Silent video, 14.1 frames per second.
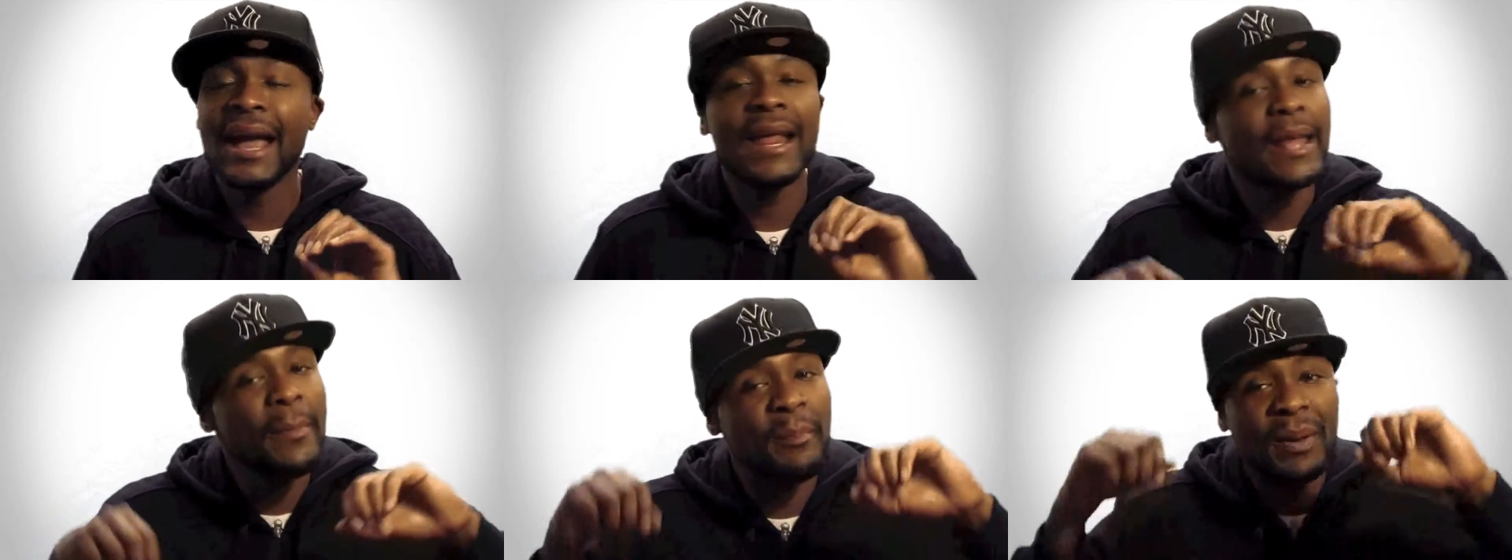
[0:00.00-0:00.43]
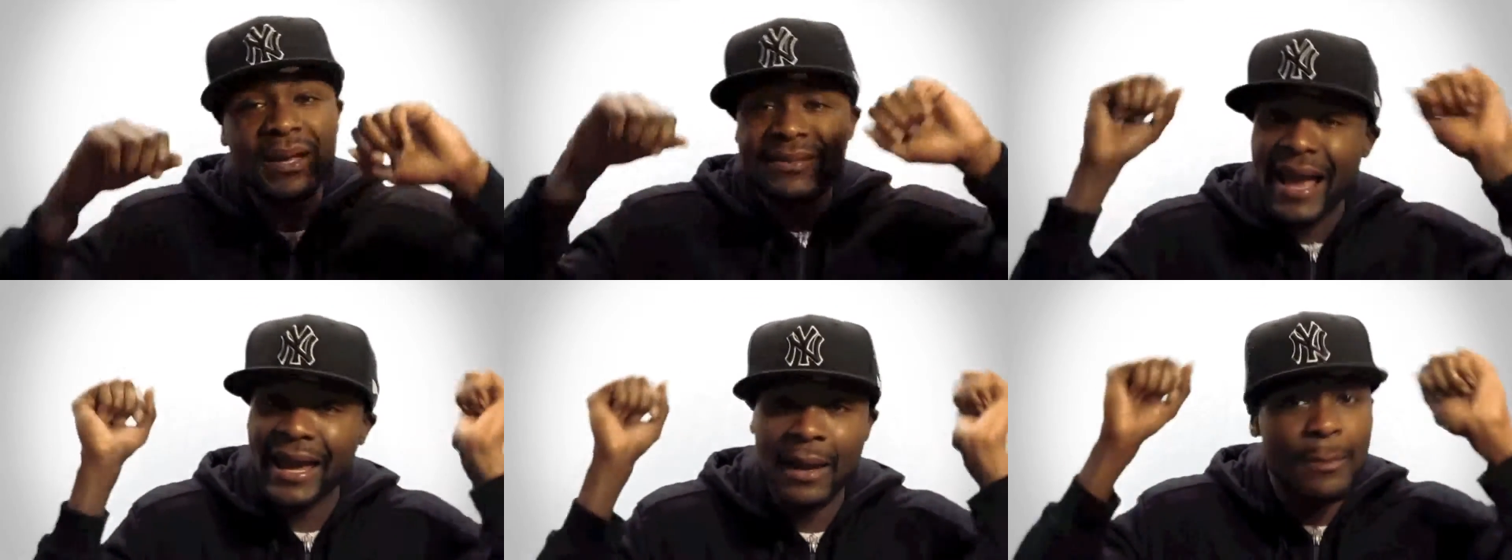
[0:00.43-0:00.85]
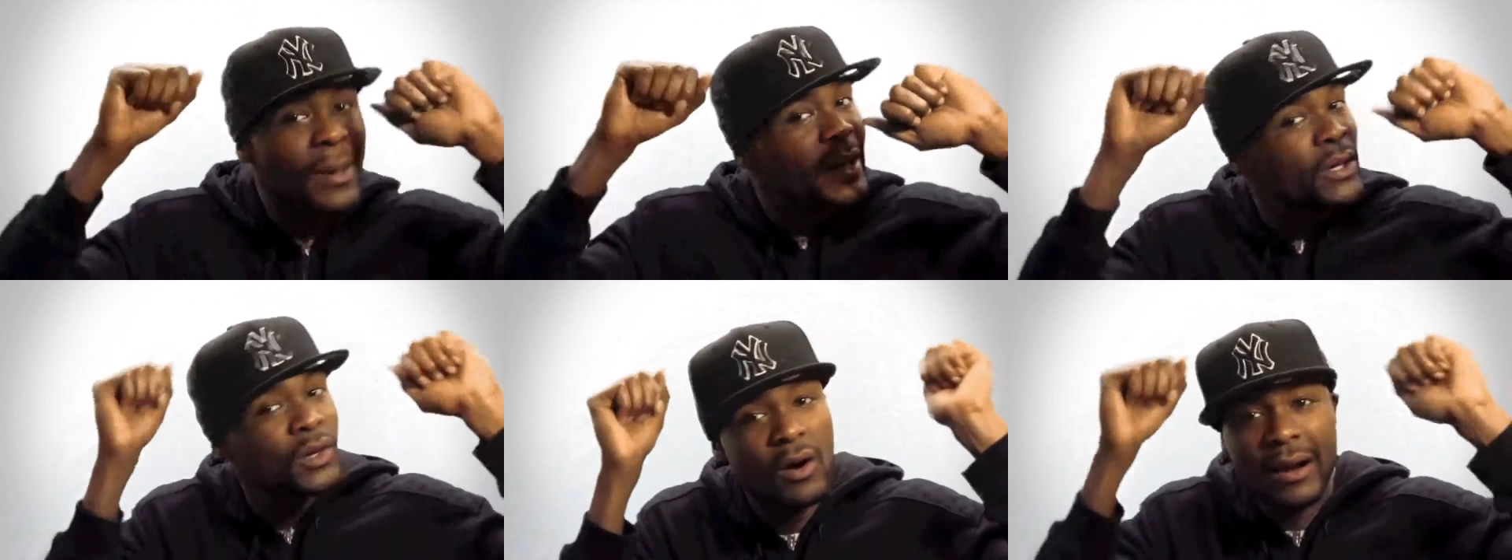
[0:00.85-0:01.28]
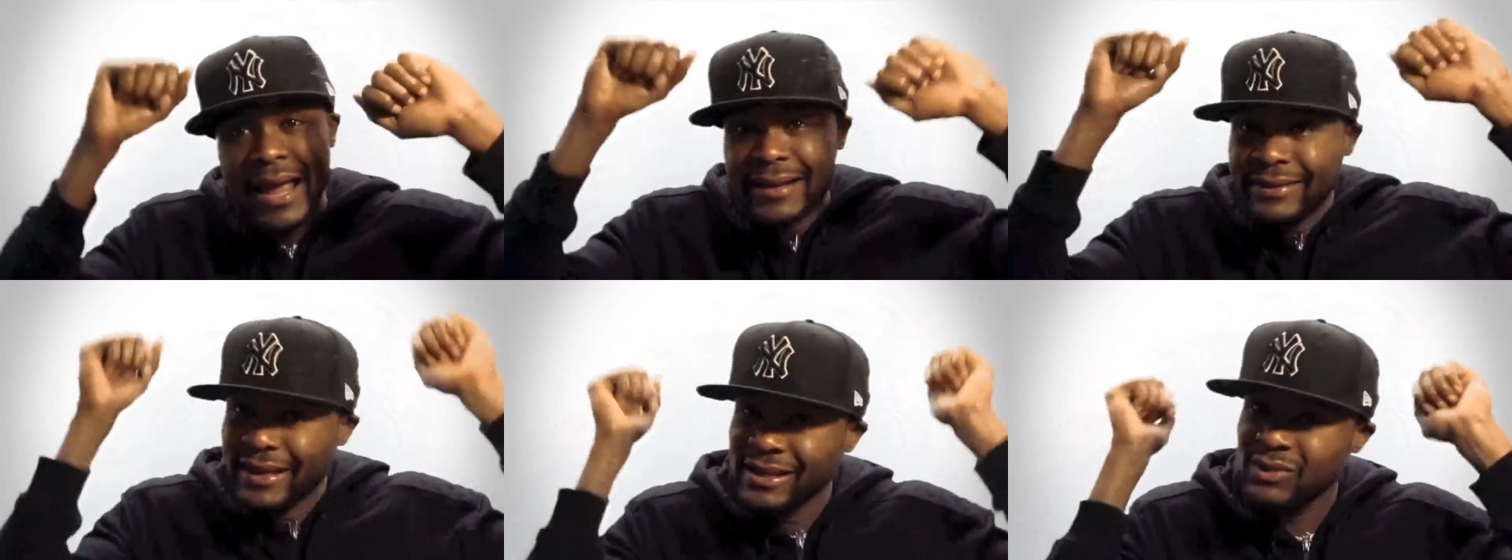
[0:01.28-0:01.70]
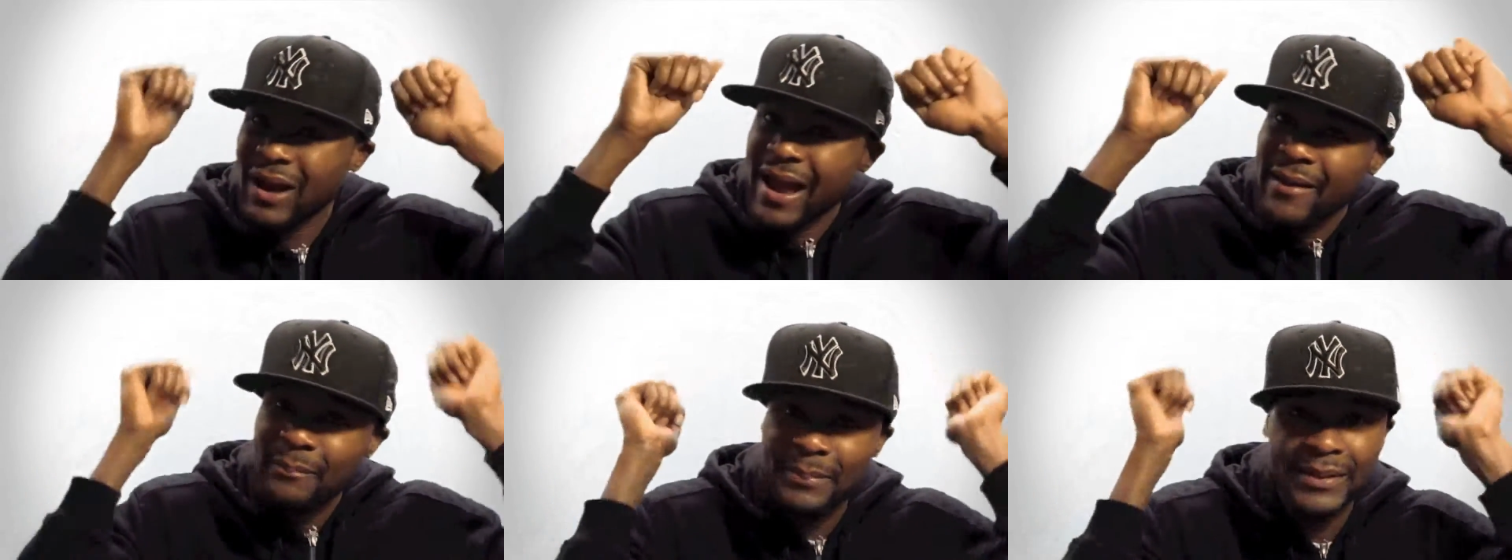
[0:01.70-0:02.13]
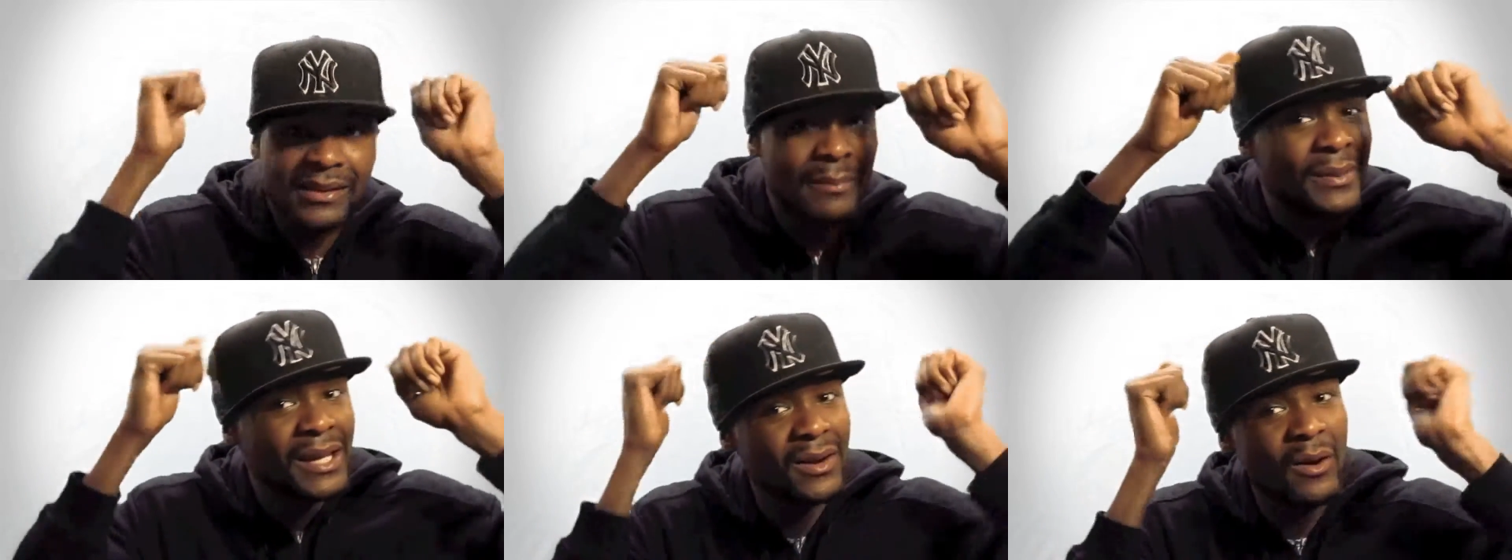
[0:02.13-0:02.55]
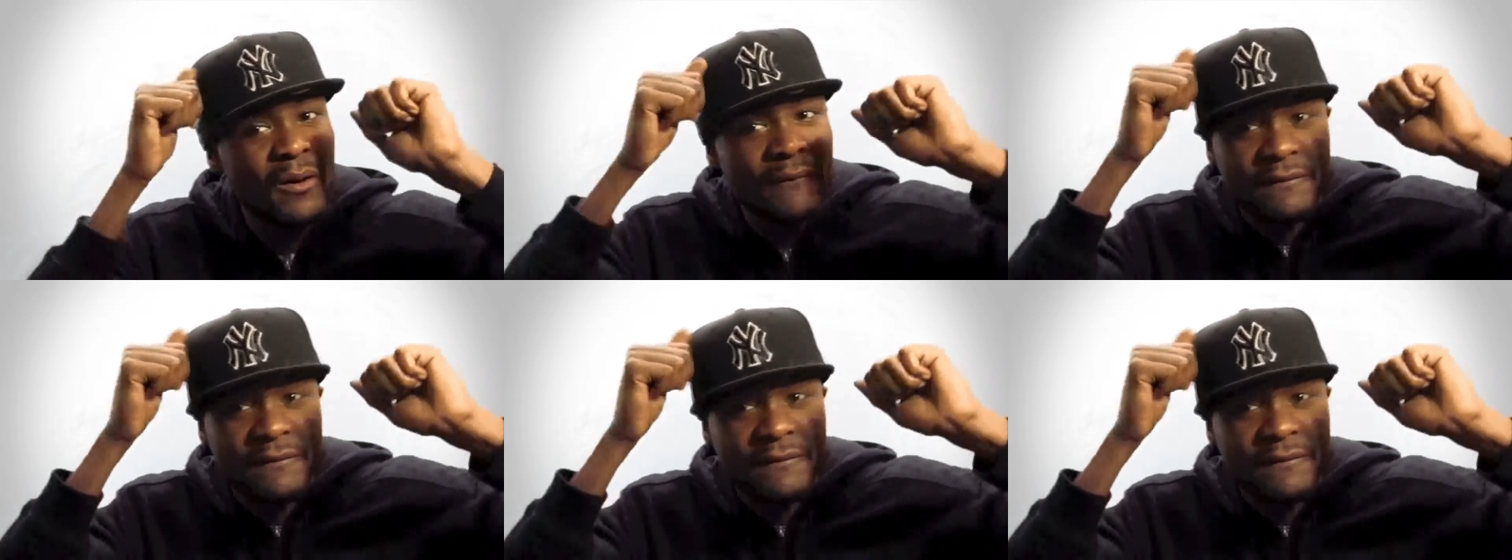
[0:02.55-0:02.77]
Any beat that can make you go like this, right? Put the beat on